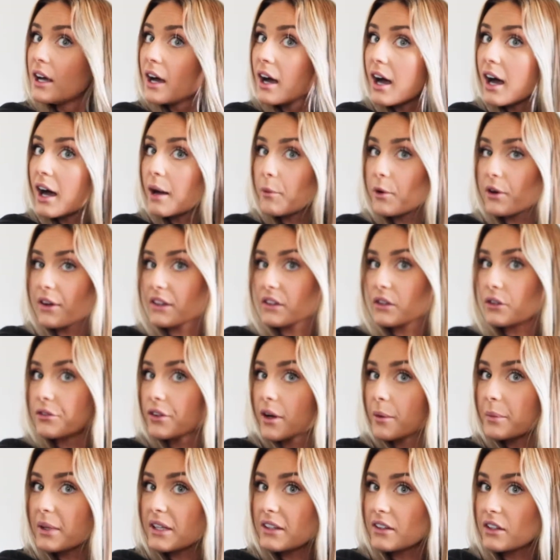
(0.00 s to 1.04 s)
or like the
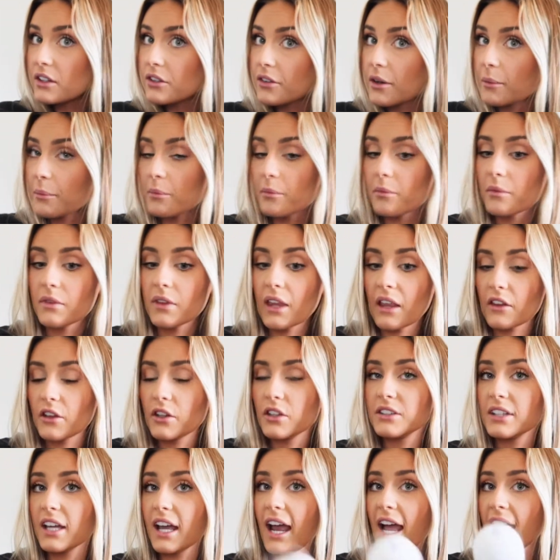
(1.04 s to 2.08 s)
front pieces from the
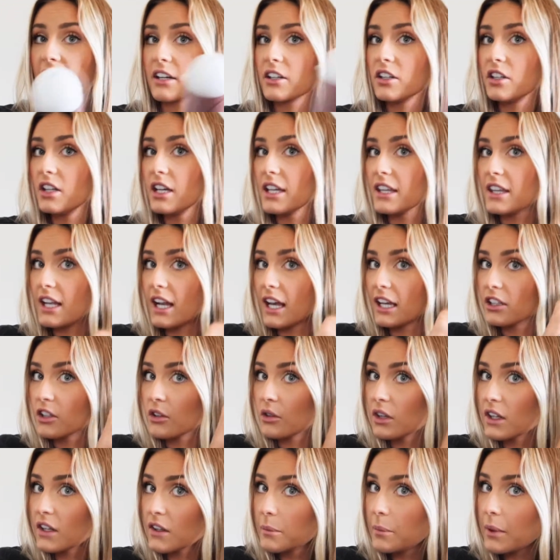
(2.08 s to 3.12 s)
little diagonal, and then I do
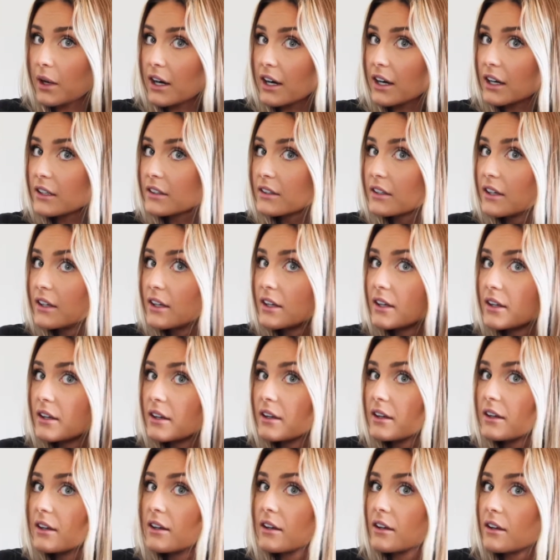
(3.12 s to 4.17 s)
this part,
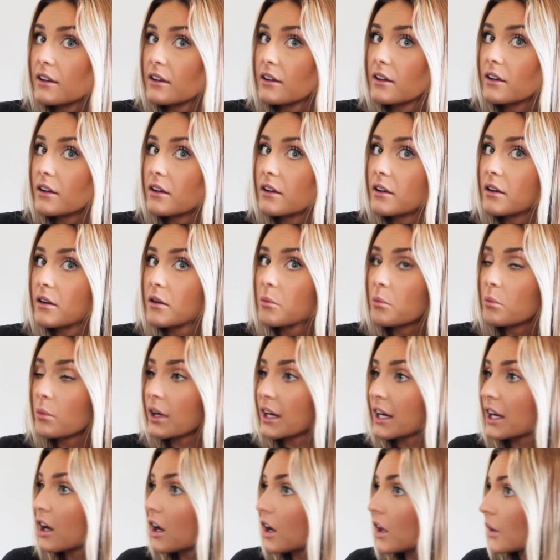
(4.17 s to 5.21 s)

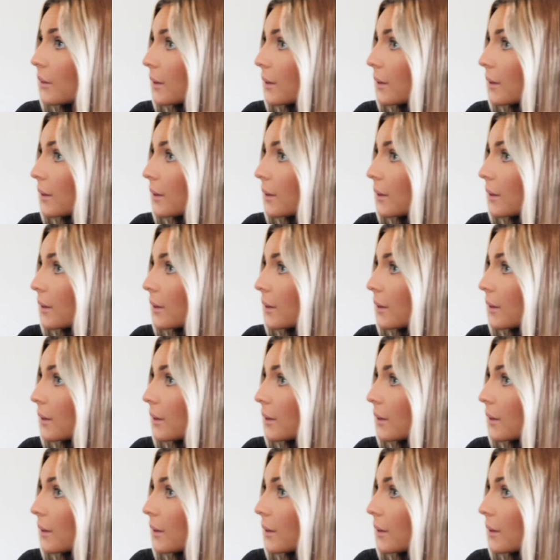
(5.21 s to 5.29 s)
bring it all